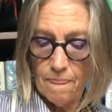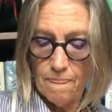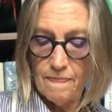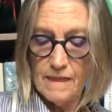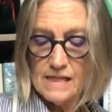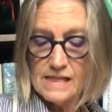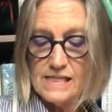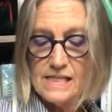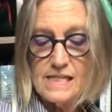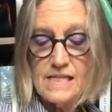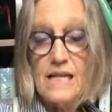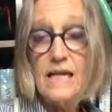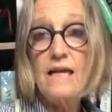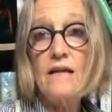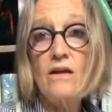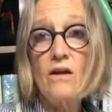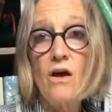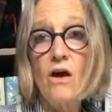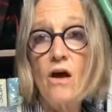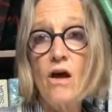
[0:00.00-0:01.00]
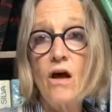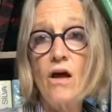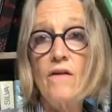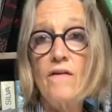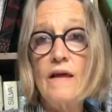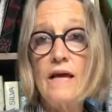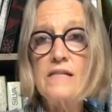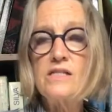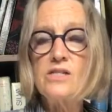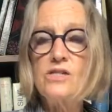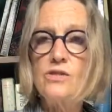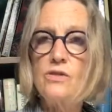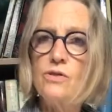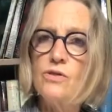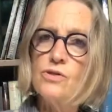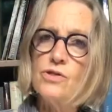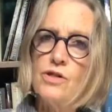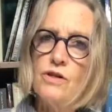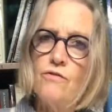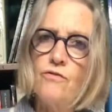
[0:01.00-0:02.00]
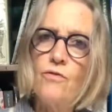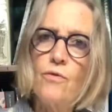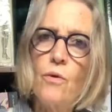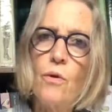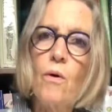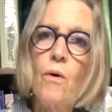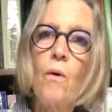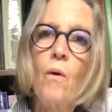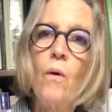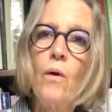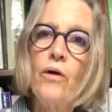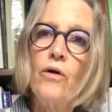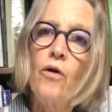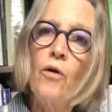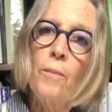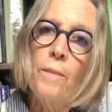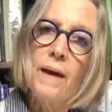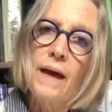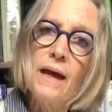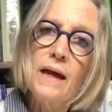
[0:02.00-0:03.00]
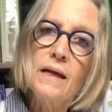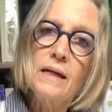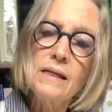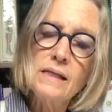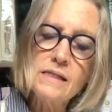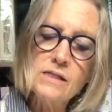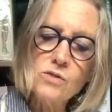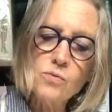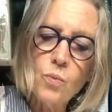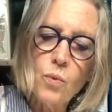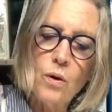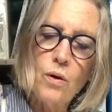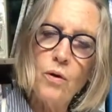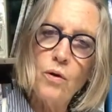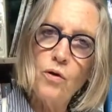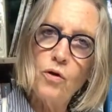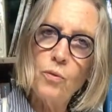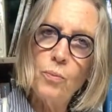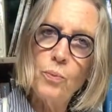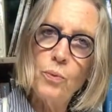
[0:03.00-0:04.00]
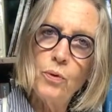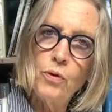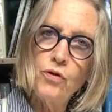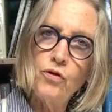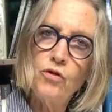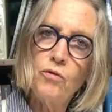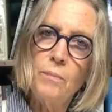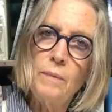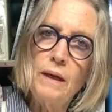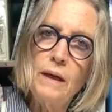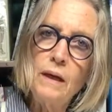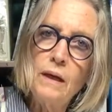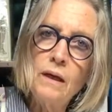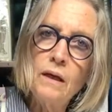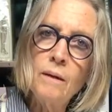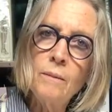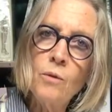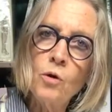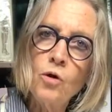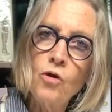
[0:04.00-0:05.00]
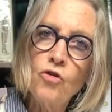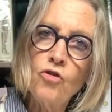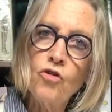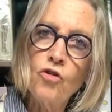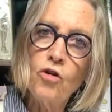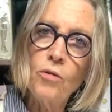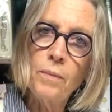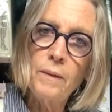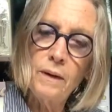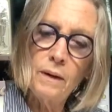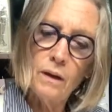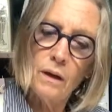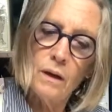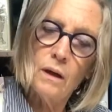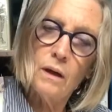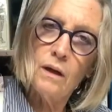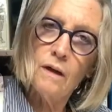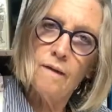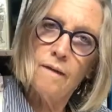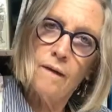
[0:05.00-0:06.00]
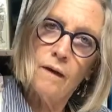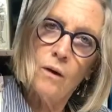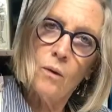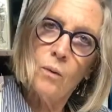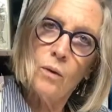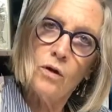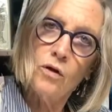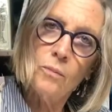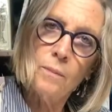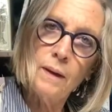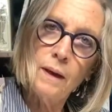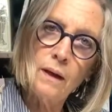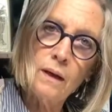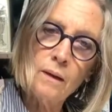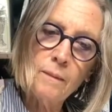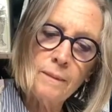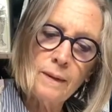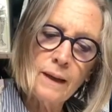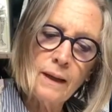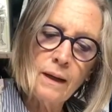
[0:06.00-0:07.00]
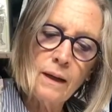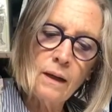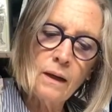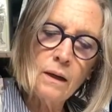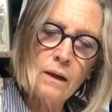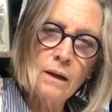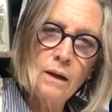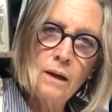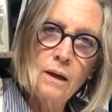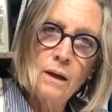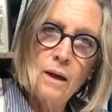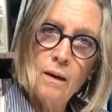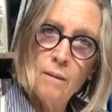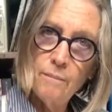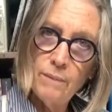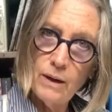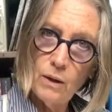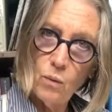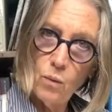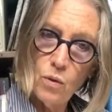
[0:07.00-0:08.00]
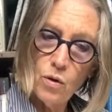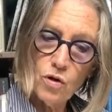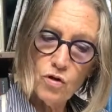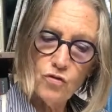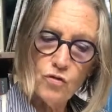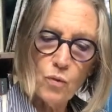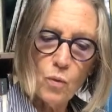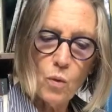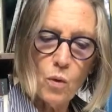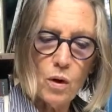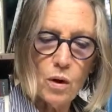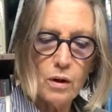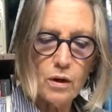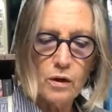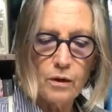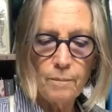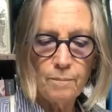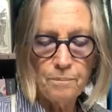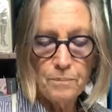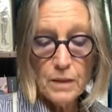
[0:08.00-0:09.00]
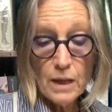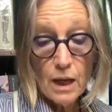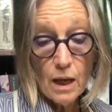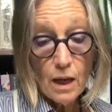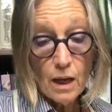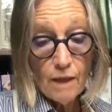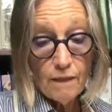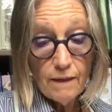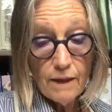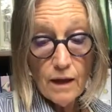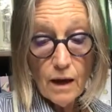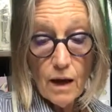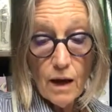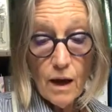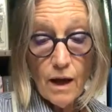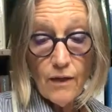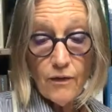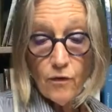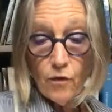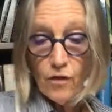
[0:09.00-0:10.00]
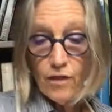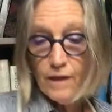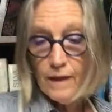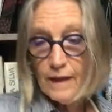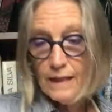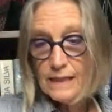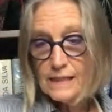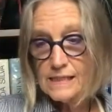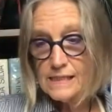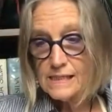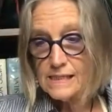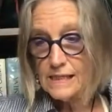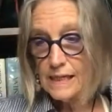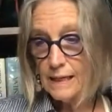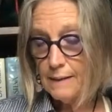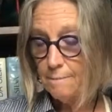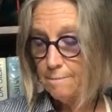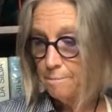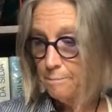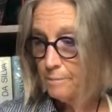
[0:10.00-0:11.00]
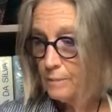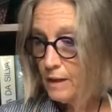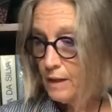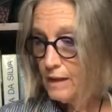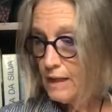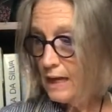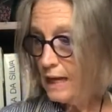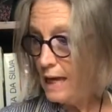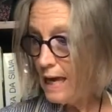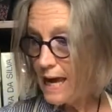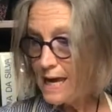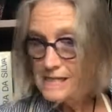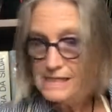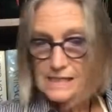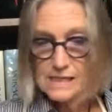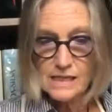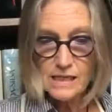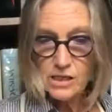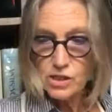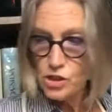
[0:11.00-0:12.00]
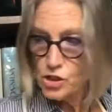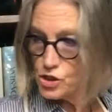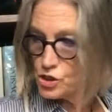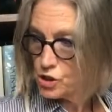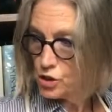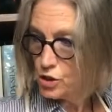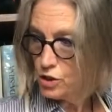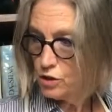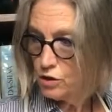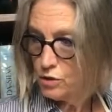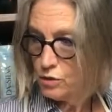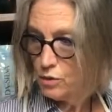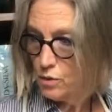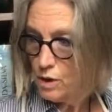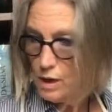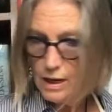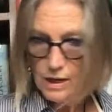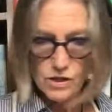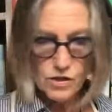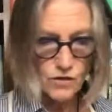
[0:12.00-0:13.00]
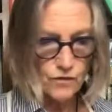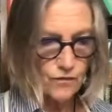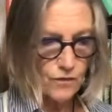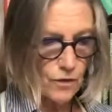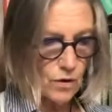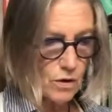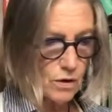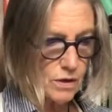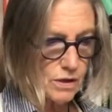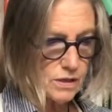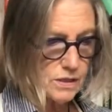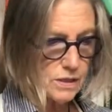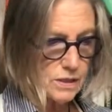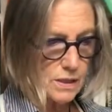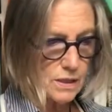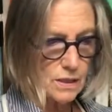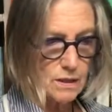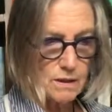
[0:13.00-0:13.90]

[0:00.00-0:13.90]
this tin on. That's usually for oil paints, where you put your medium or your turpentine in there when you're painting plein air, but it works for water. The other thing, let's see, the last thing to show you as far as